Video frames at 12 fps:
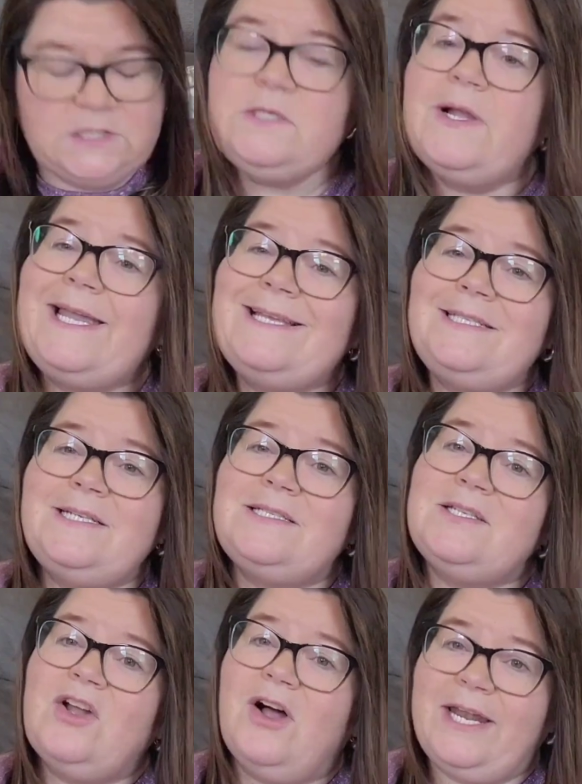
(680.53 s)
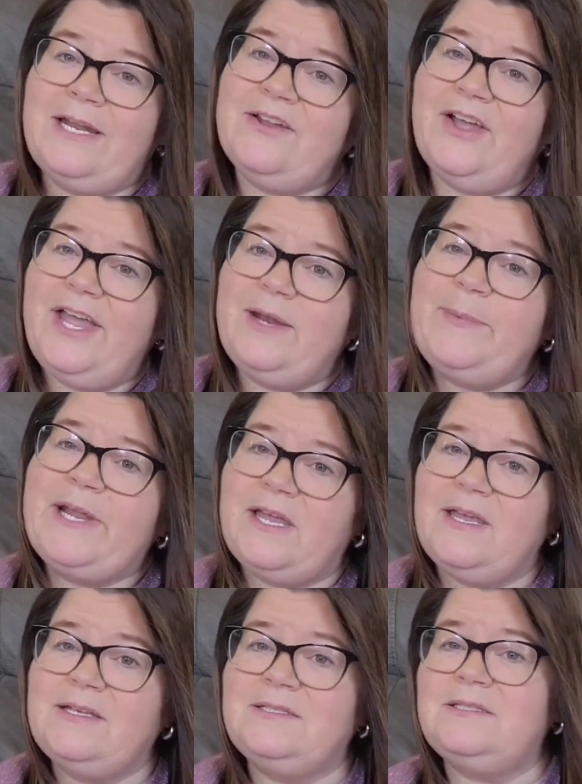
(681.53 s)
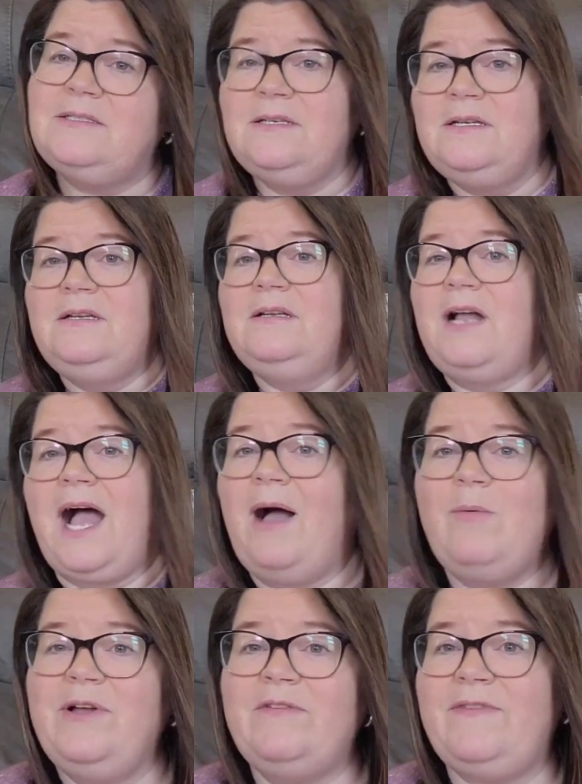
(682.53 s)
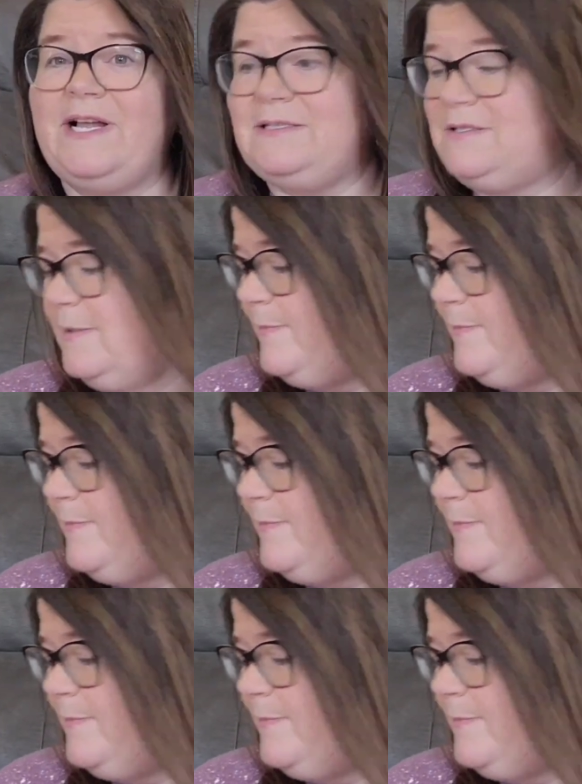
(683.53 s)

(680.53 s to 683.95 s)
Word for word: so I guess it's not a dud because I will find